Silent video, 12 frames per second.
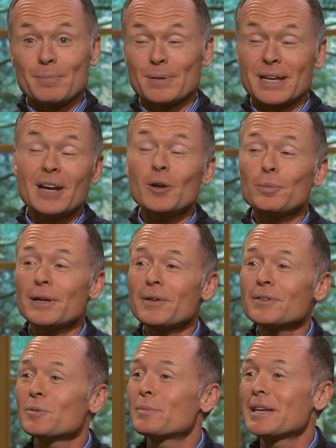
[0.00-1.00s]
piano
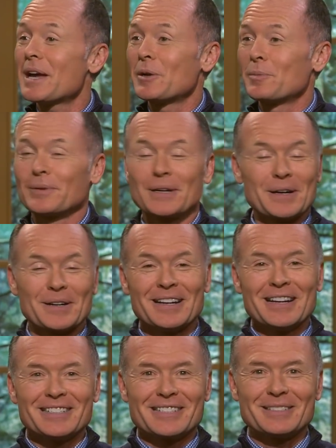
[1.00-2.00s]
player to piano player,
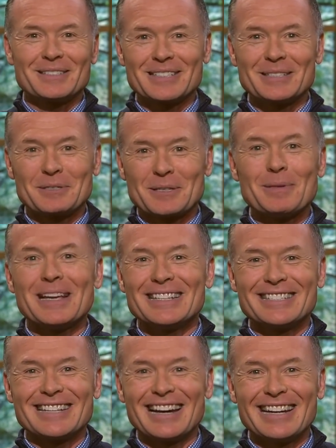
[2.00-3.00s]
just some, some
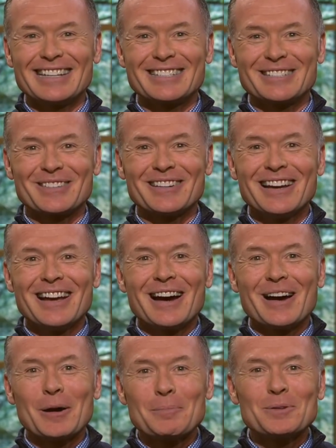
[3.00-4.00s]
insight. So
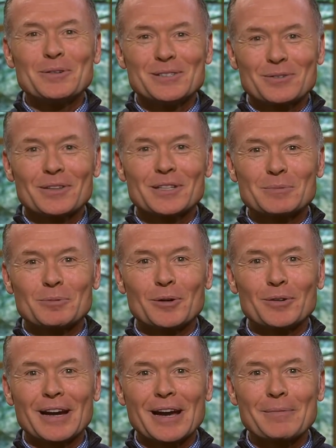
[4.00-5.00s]
I hope you enjoy this
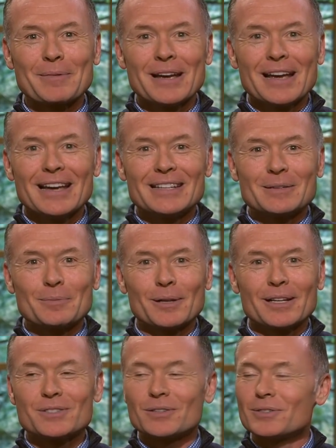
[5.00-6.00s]
program. It's a
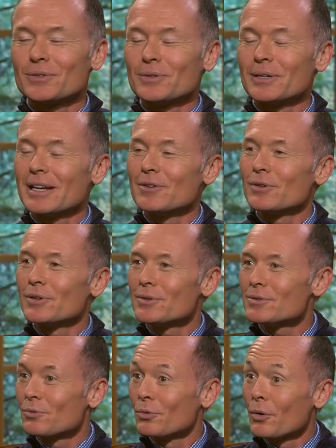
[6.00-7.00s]
pleasure to
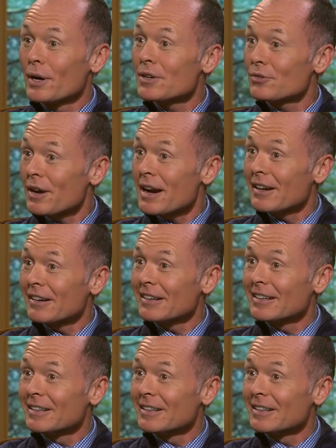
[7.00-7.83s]
introduce Roy Treiyer.